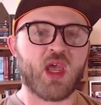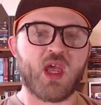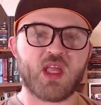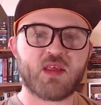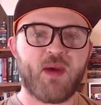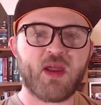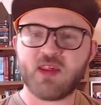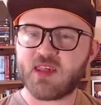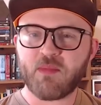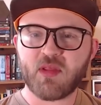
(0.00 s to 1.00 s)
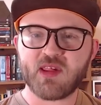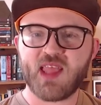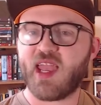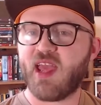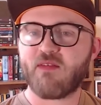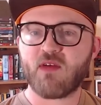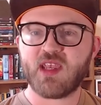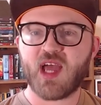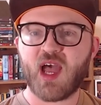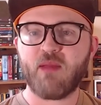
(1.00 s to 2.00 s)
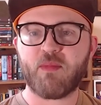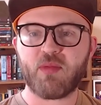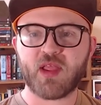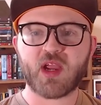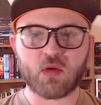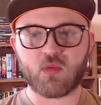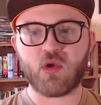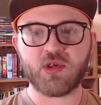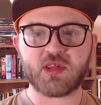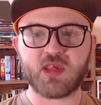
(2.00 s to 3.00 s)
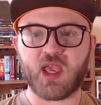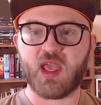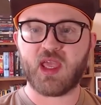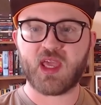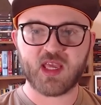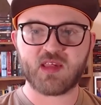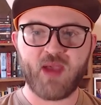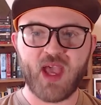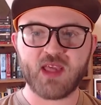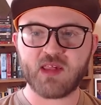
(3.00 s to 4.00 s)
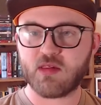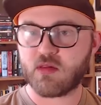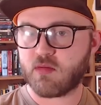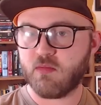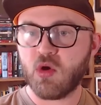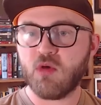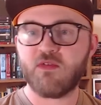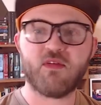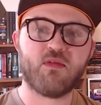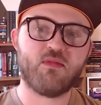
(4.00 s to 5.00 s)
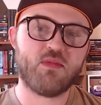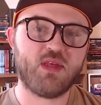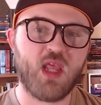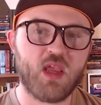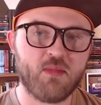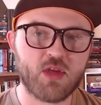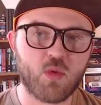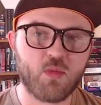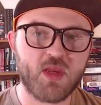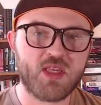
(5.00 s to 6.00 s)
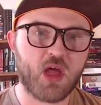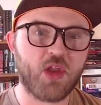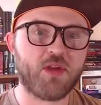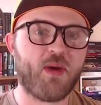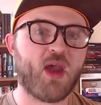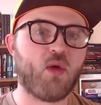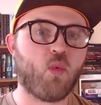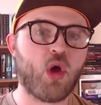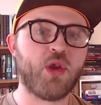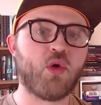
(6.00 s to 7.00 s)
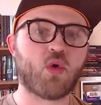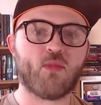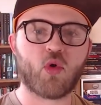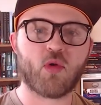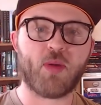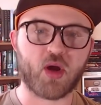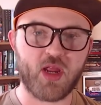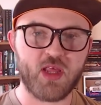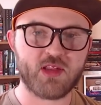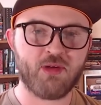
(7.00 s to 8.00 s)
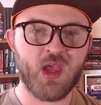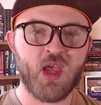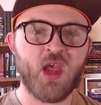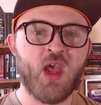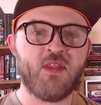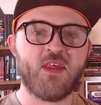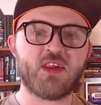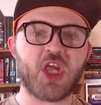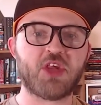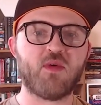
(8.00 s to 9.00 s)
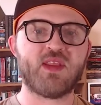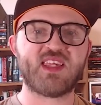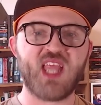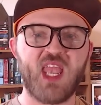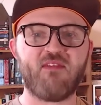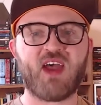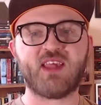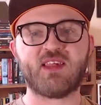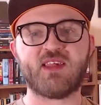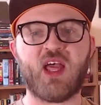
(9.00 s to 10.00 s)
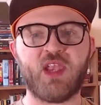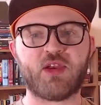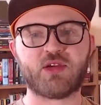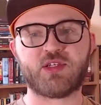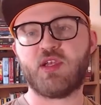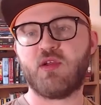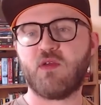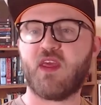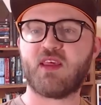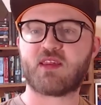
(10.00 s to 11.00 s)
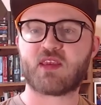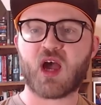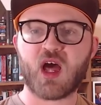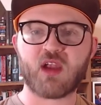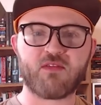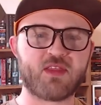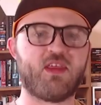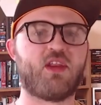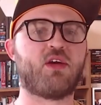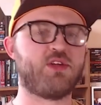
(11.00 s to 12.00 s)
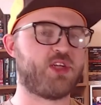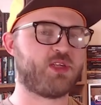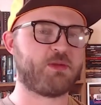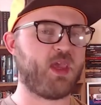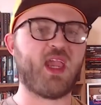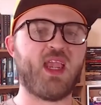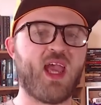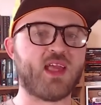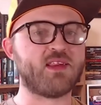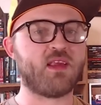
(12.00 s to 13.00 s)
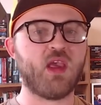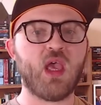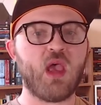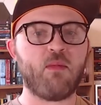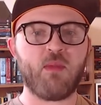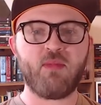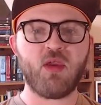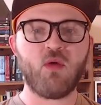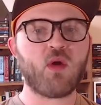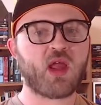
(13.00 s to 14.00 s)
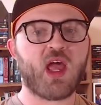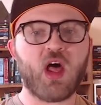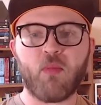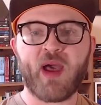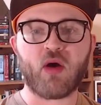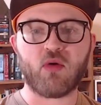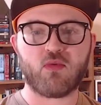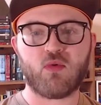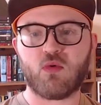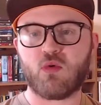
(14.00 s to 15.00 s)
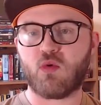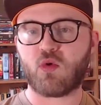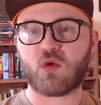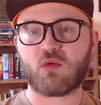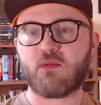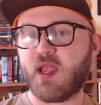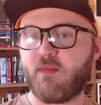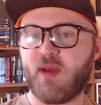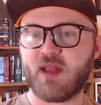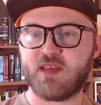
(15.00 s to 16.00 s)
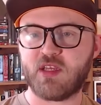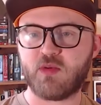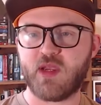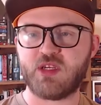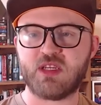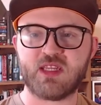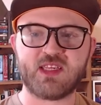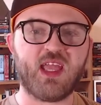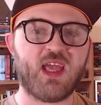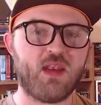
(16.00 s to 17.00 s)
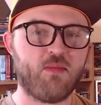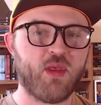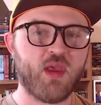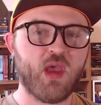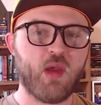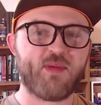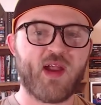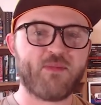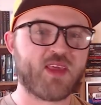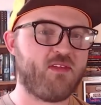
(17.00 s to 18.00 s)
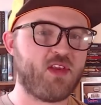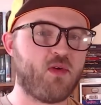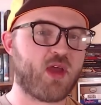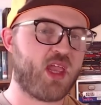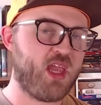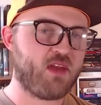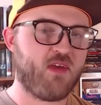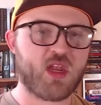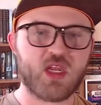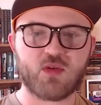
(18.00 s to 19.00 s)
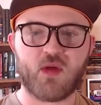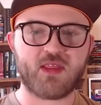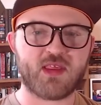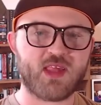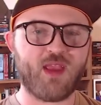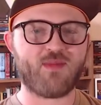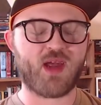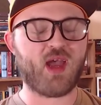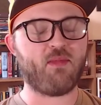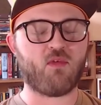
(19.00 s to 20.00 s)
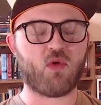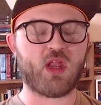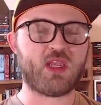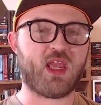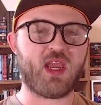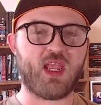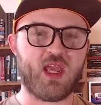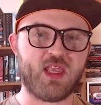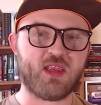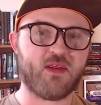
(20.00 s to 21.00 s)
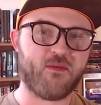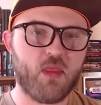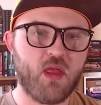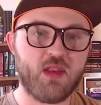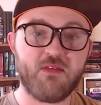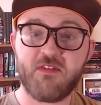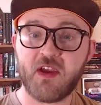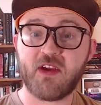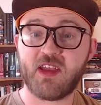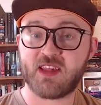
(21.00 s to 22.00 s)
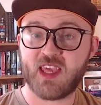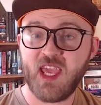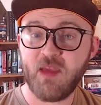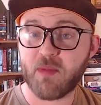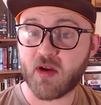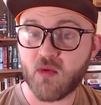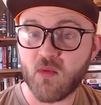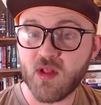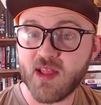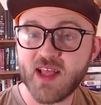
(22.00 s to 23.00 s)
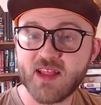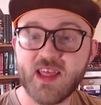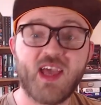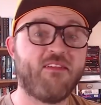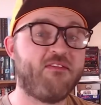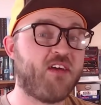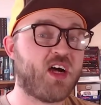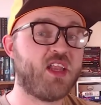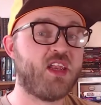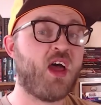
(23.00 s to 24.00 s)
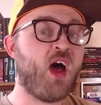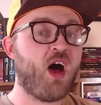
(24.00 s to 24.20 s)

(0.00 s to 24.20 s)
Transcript: It's about as simple as that. Every time a player rolls a kick some ass move, damage will be dealt by one or more parties. This also incentivizes hunters to do things in conflict that aren't just kicking ass. Maybe you want to help out, or read a bad situation instead, perhaps giving you a key advantage while at the same time avoiding taking a hit. A nefarious keeper will likely have fun,